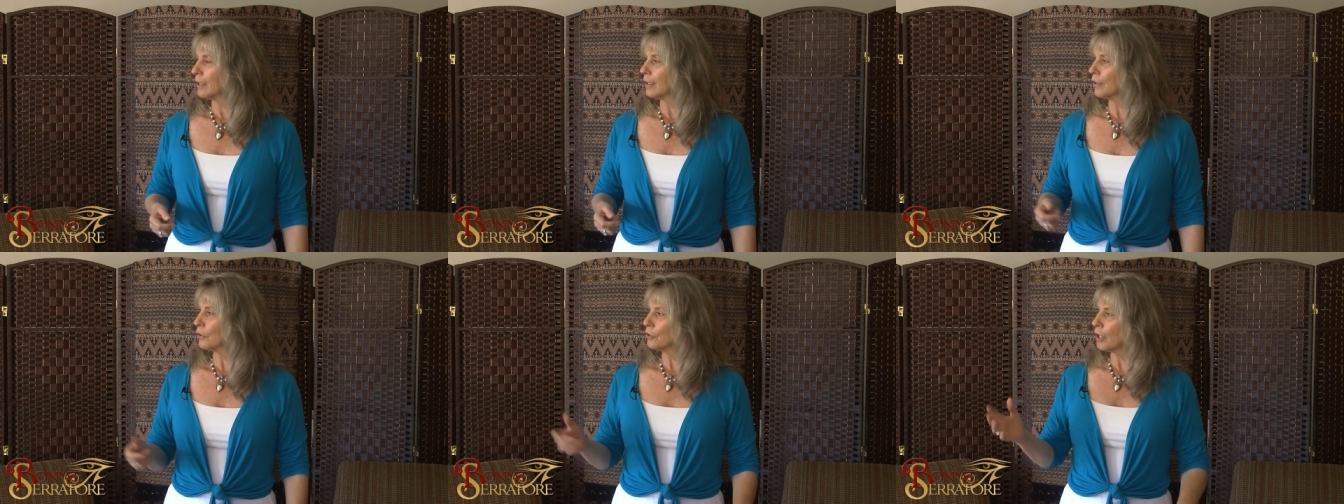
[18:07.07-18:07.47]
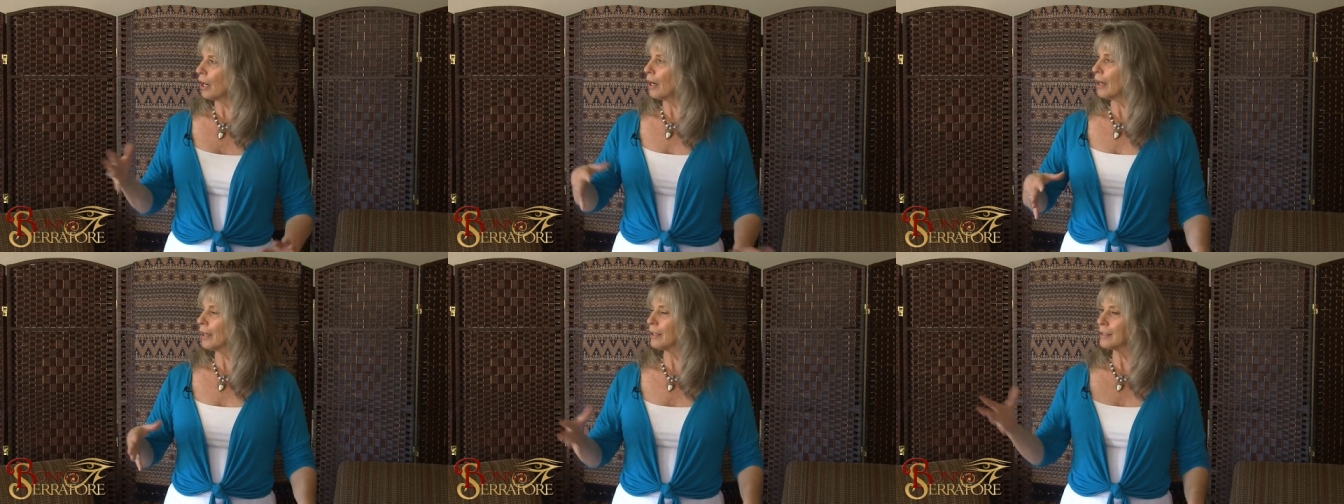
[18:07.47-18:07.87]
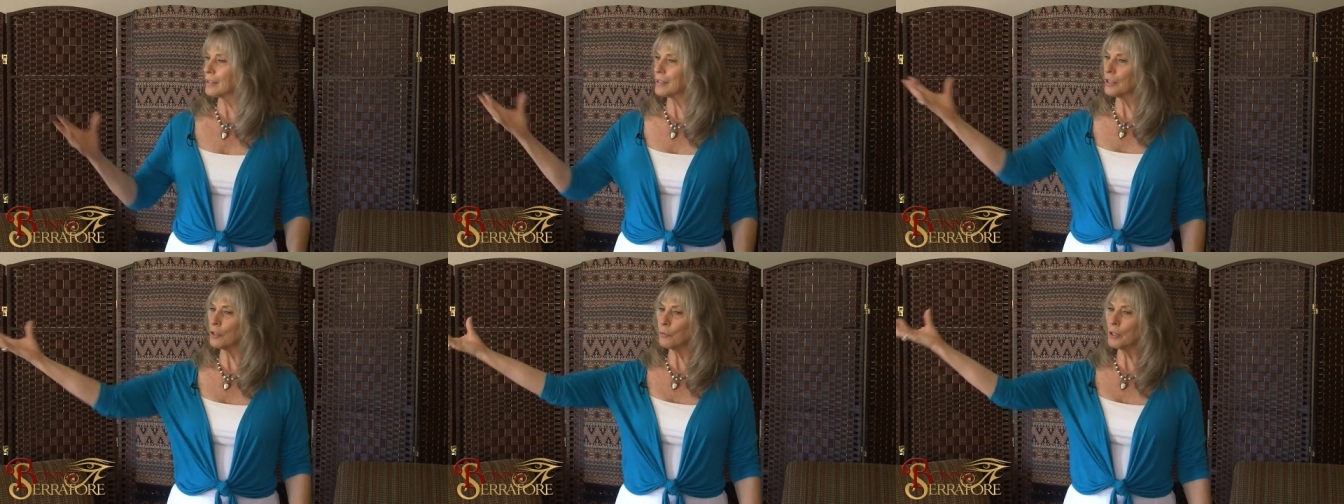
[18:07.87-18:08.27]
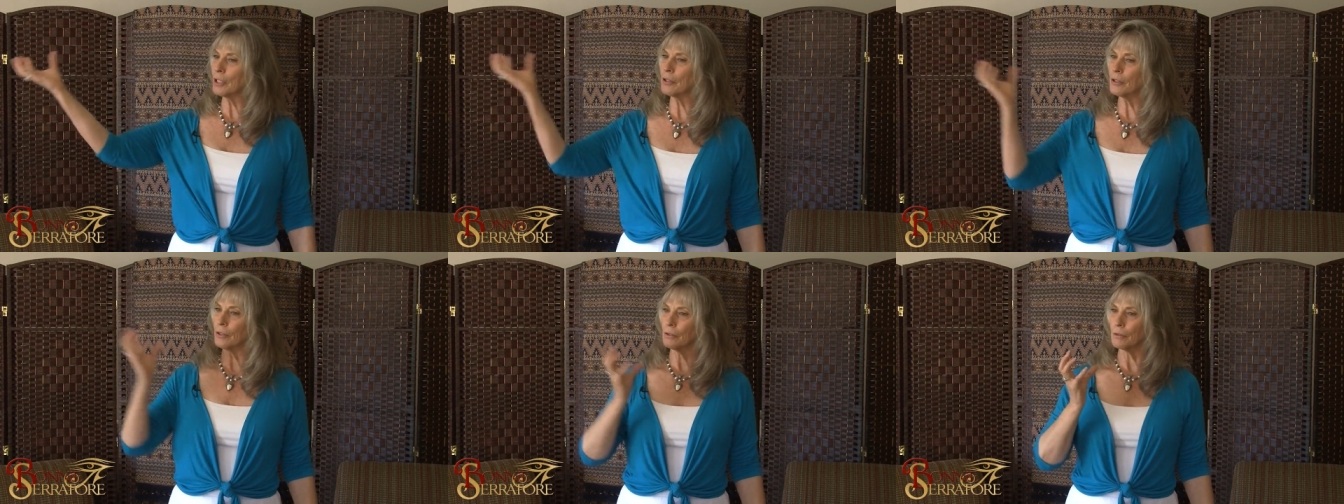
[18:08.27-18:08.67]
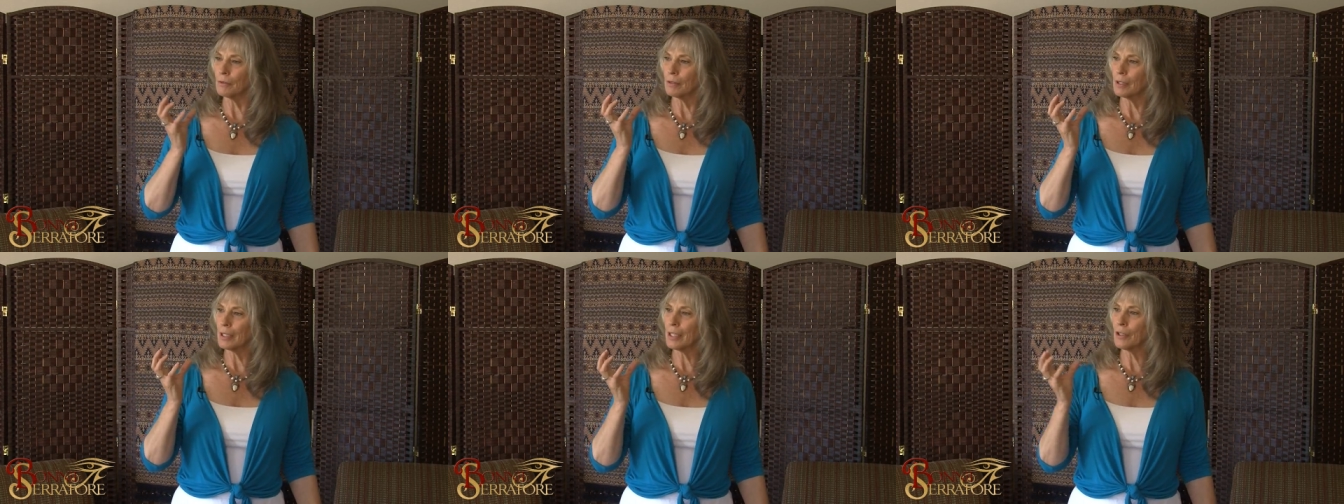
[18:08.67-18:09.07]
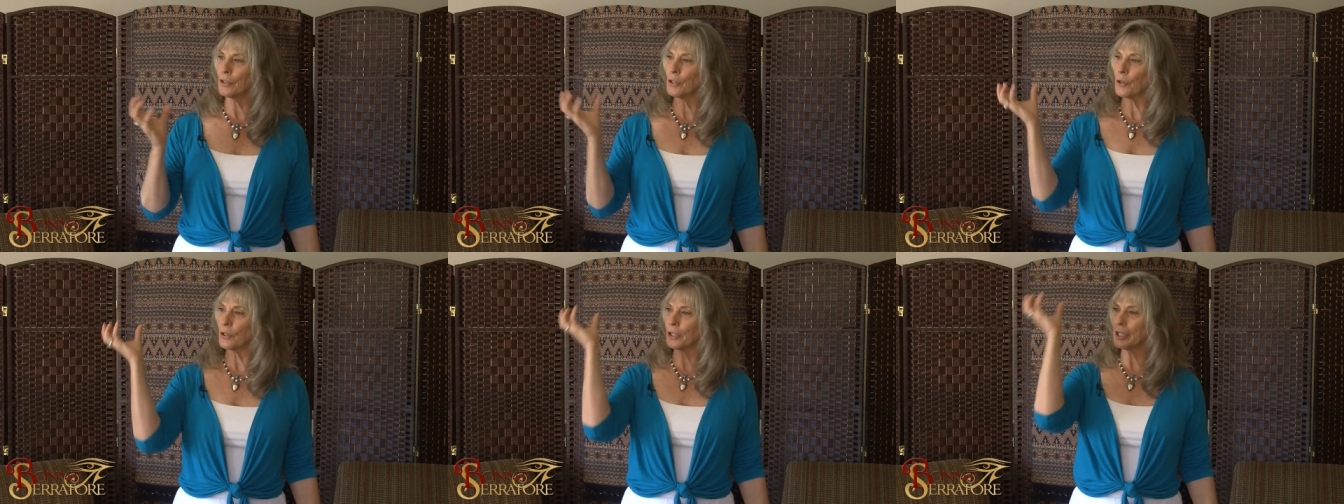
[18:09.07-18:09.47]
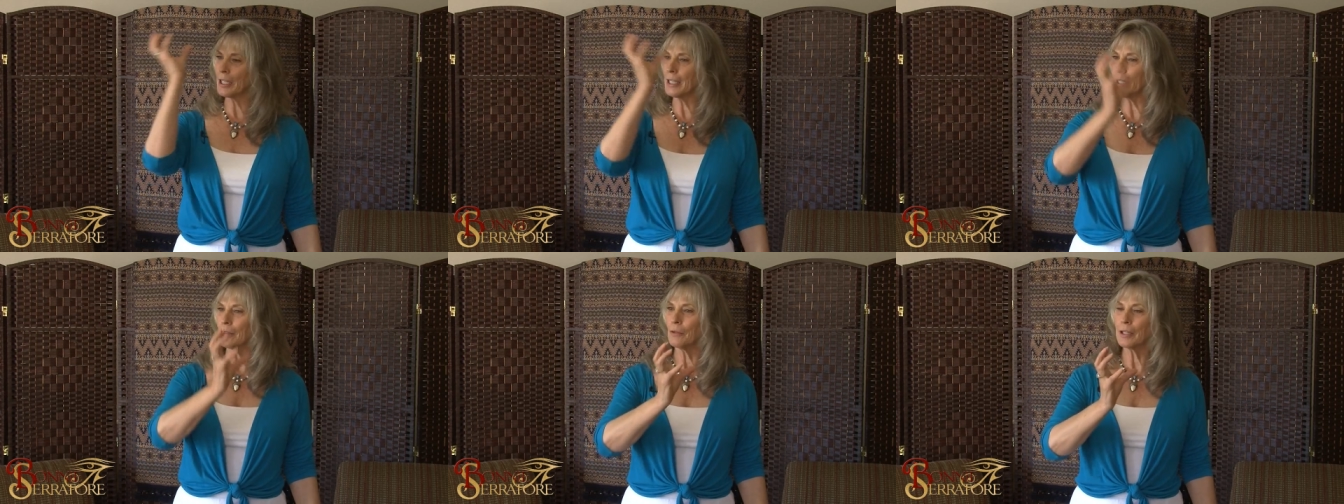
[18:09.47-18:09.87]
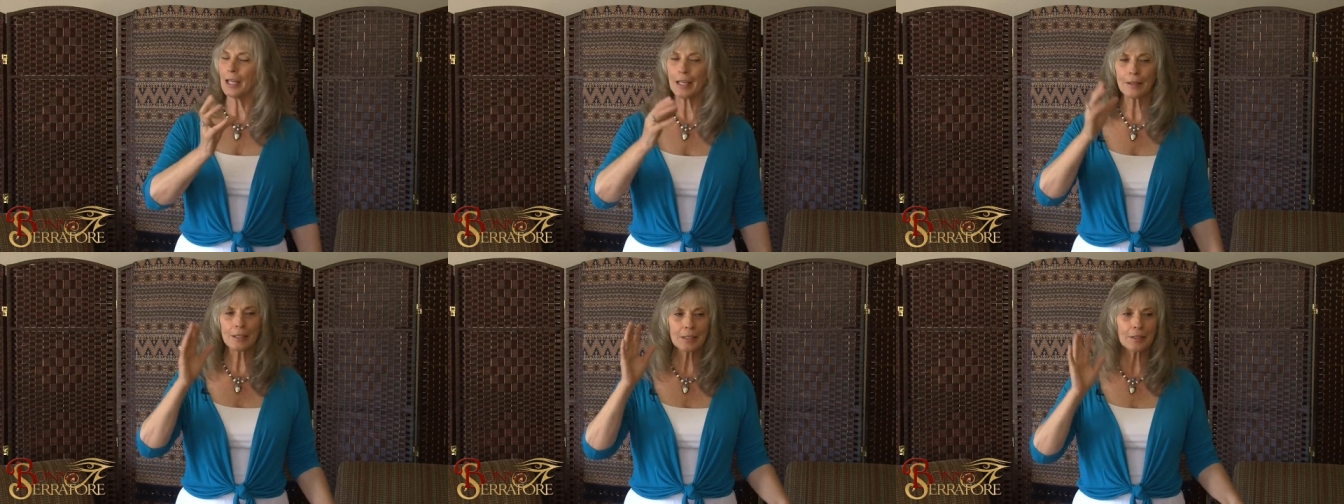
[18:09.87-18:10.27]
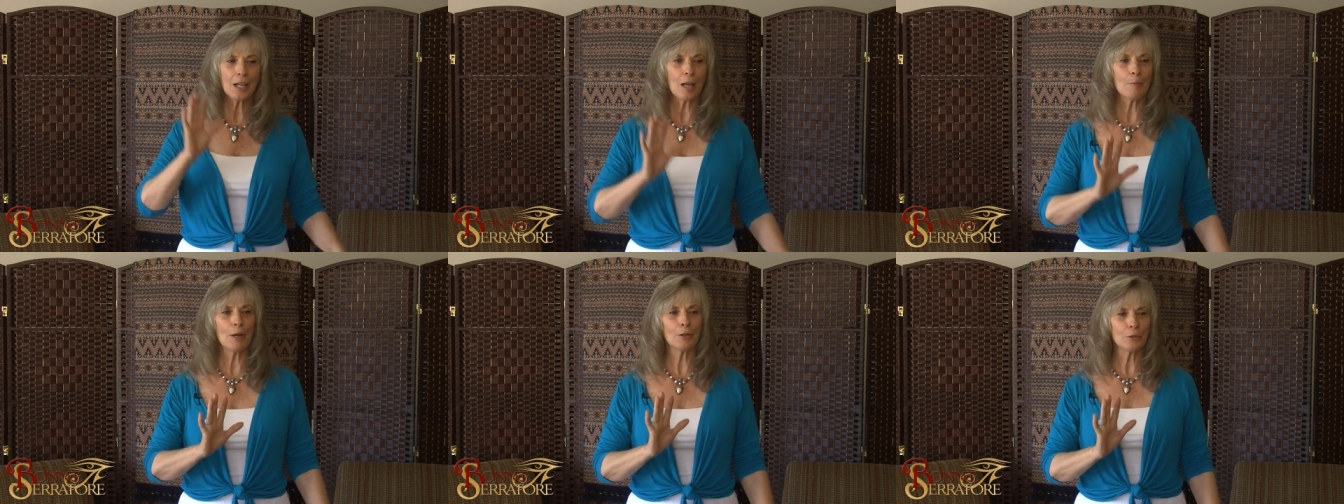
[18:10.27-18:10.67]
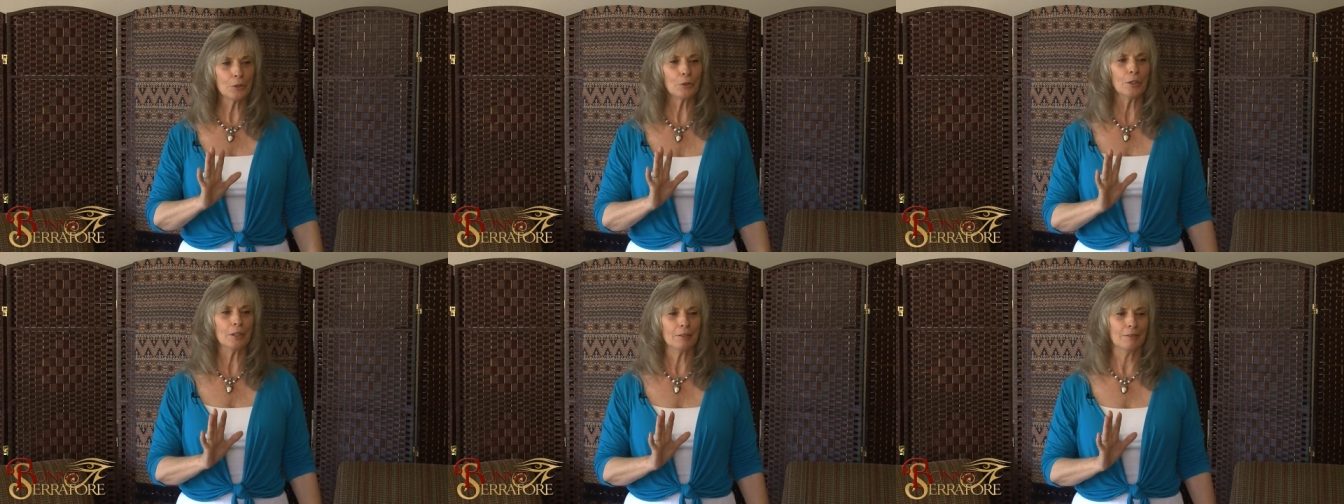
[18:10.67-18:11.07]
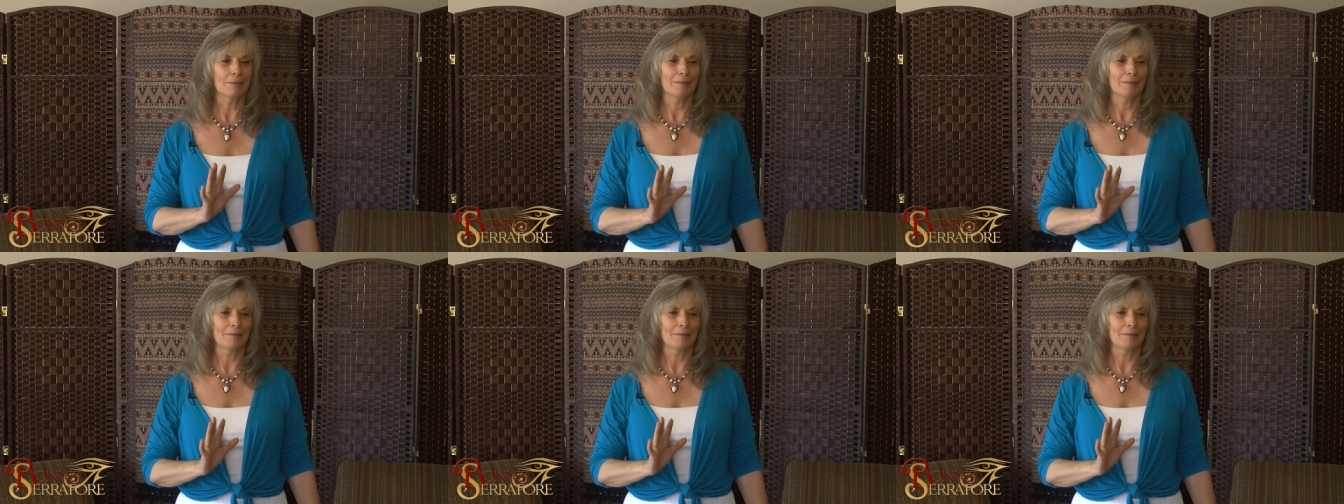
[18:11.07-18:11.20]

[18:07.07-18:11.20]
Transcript: You die and it's still with you. And here you are again. Okay, this time I'll do it.